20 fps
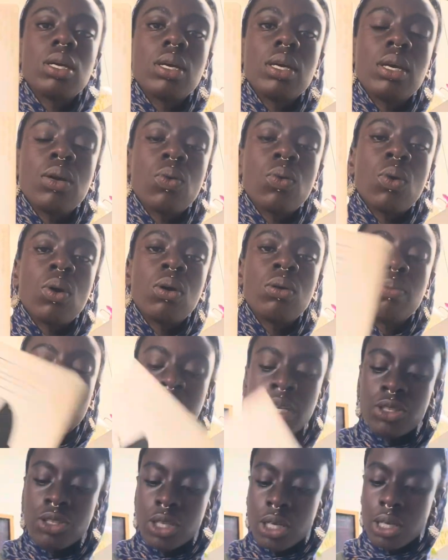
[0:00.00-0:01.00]
Iwan
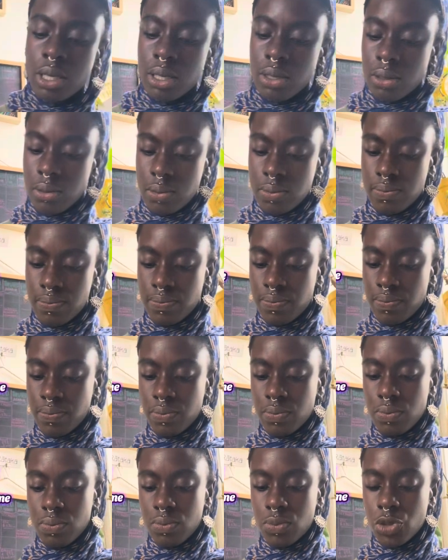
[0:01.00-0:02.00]
measure.
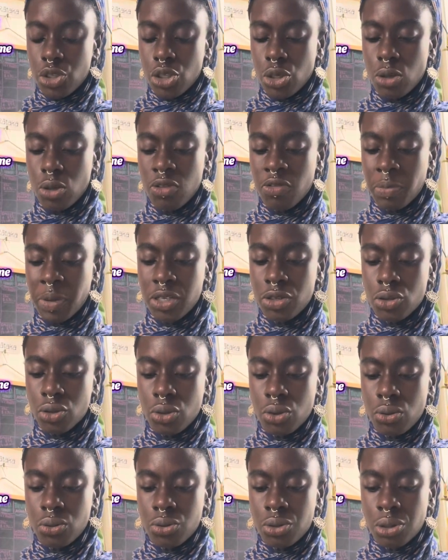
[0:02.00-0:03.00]
2 of Pentacles,